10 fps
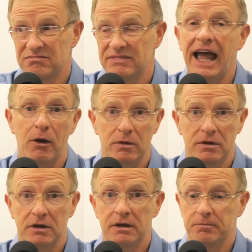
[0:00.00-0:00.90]
Now,
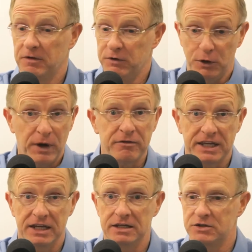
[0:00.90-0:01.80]
if you don't have
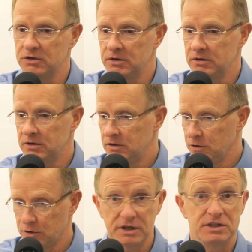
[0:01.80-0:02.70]
kids, your
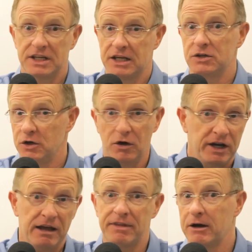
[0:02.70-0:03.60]
your kids, kids, you
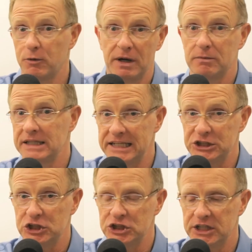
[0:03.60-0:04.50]
already have that great
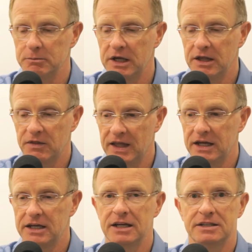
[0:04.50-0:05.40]
relationship,
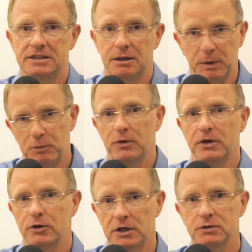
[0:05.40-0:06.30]
then it's the people
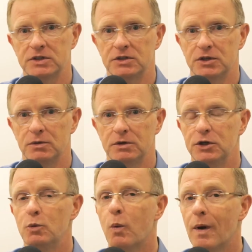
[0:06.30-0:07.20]
that you're closest to.
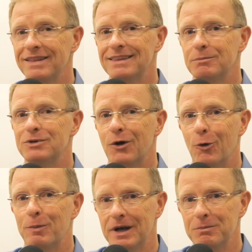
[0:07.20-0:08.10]
You want them to
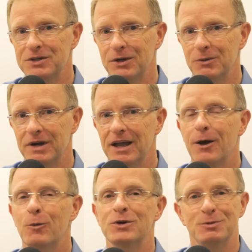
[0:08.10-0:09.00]
open up to you,
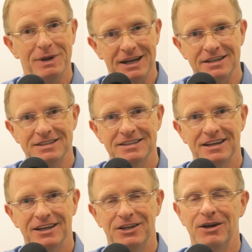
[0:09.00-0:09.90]
which means
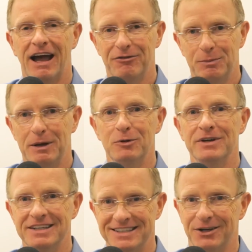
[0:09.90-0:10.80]
you have to be able
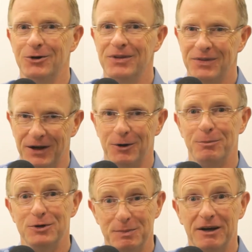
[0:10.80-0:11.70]
to consider their
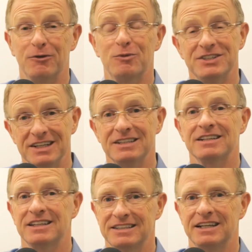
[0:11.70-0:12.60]
perspective, which
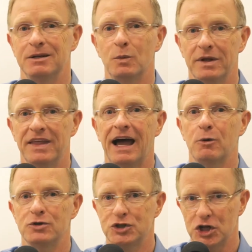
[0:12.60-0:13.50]
is listening
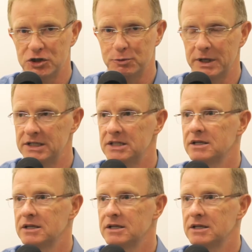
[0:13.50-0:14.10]
without judgment.